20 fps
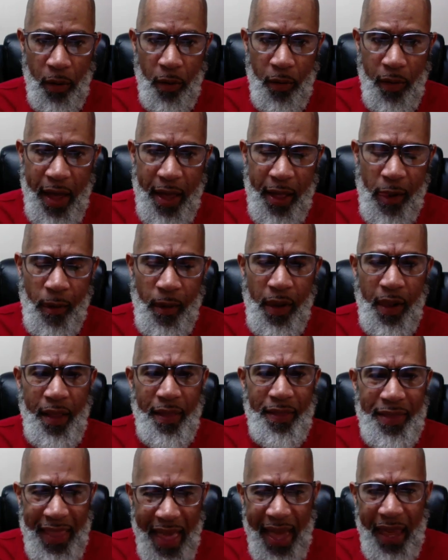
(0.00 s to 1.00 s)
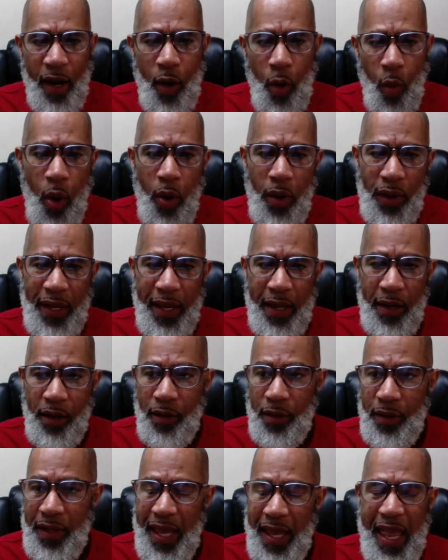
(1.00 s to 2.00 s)
All right? That award
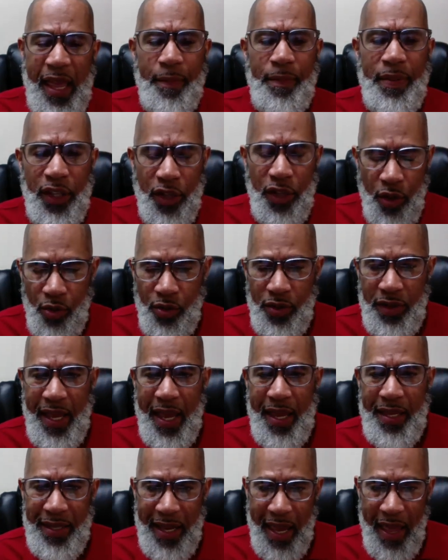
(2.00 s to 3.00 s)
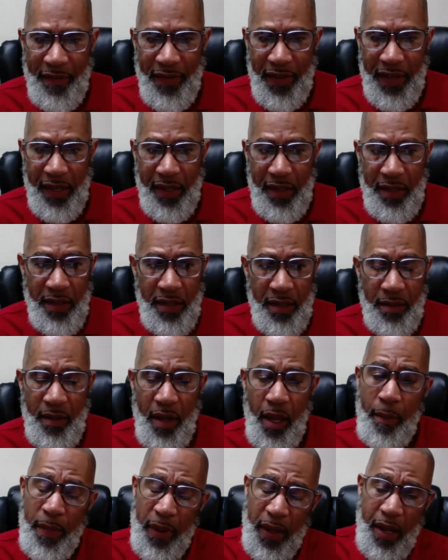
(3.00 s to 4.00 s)
letter can be used as evidence
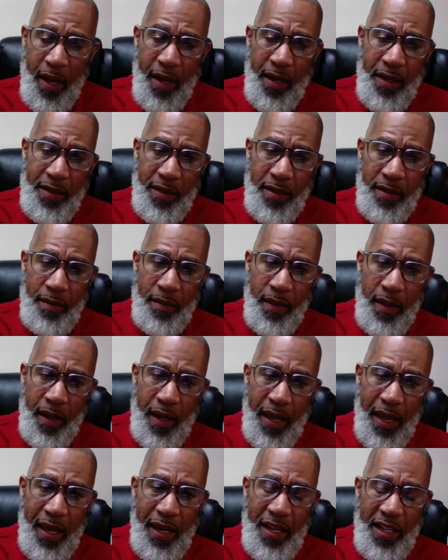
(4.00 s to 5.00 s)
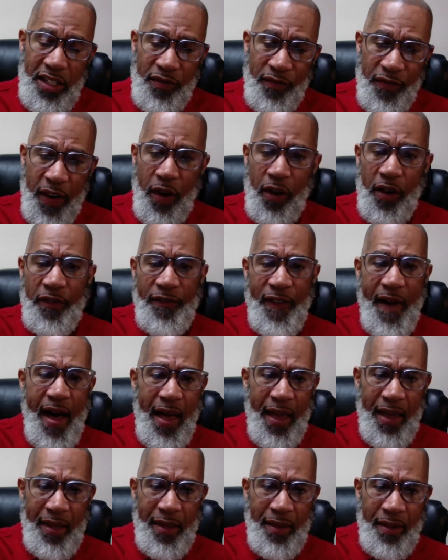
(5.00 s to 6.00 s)
because it is
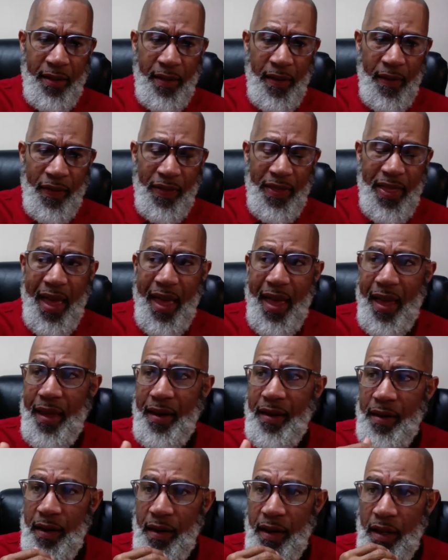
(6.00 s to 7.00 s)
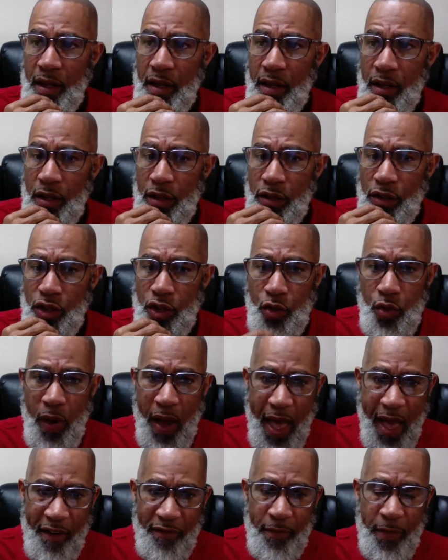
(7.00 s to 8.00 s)
verifying that you
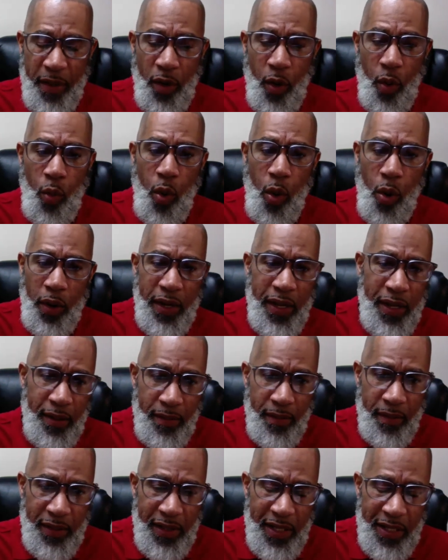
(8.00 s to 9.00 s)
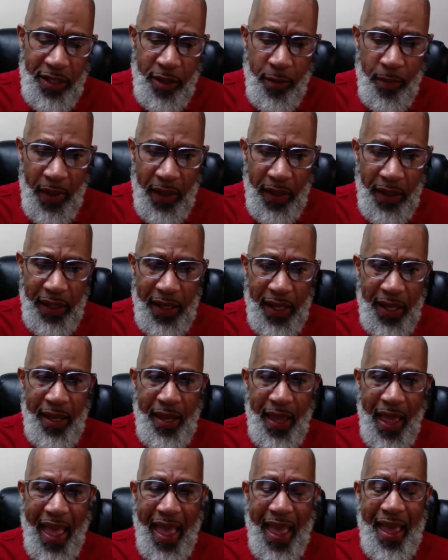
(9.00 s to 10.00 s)
have been awarded
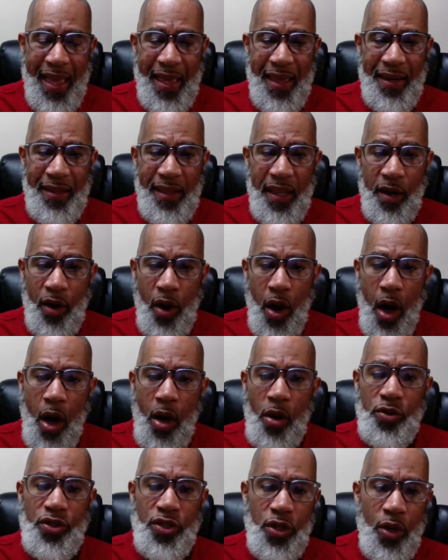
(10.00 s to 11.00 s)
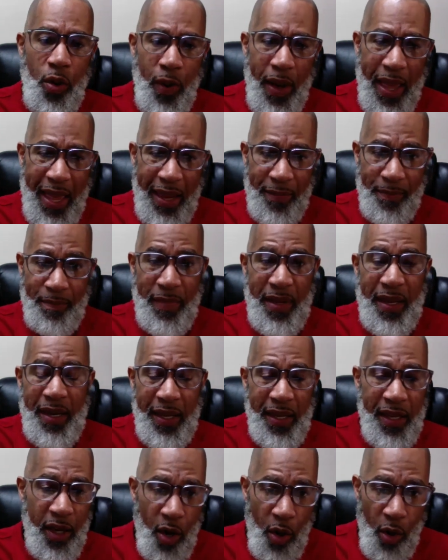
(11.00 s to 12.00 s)
disability, and they're also
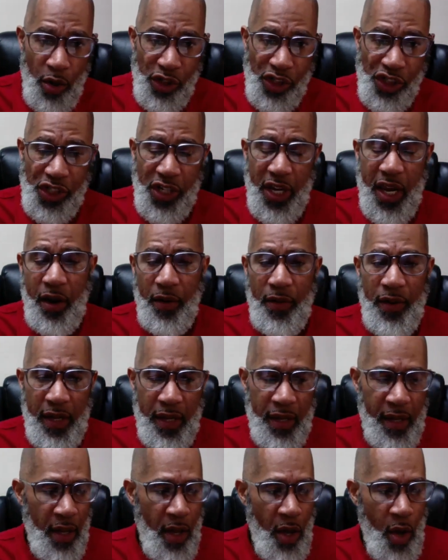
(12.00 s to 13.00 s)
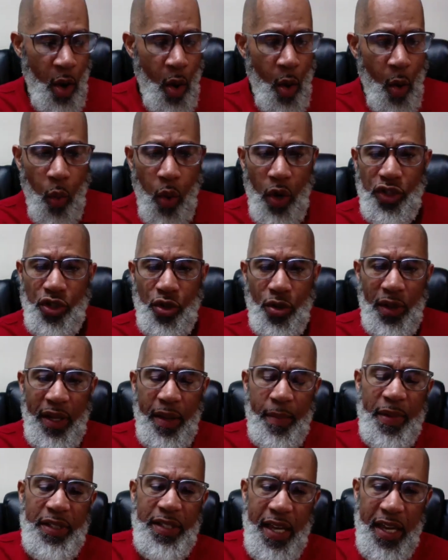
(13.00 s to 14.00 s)
admitting or sharing what your
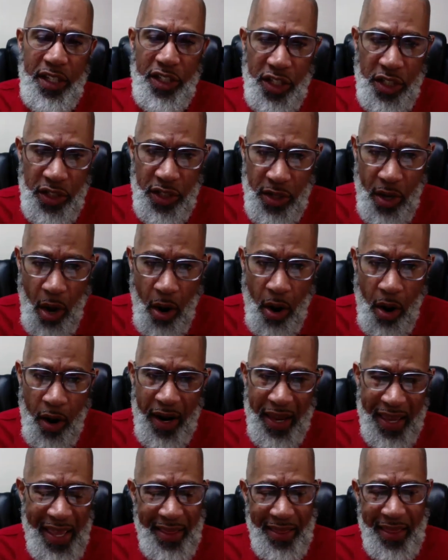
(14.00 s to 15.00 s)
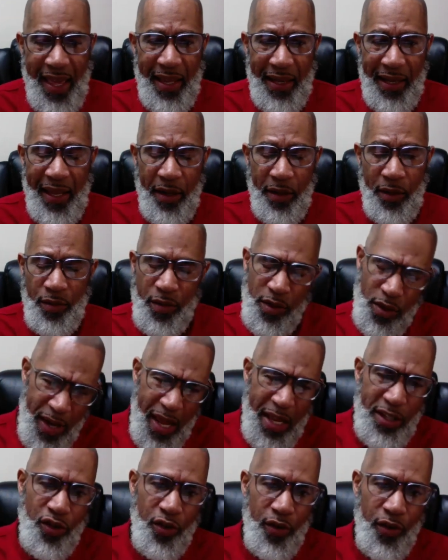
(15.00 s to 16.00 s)
limitations are in that letter. So
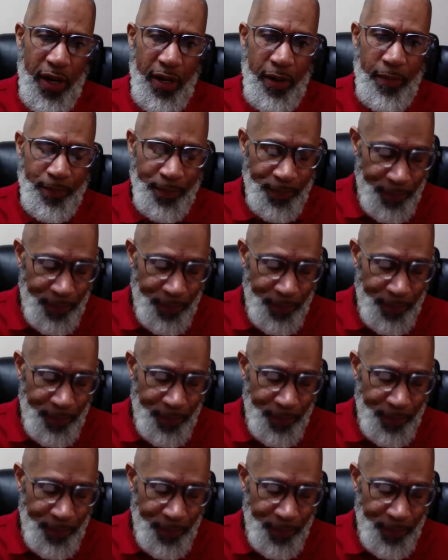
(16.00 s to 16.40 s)
that's great.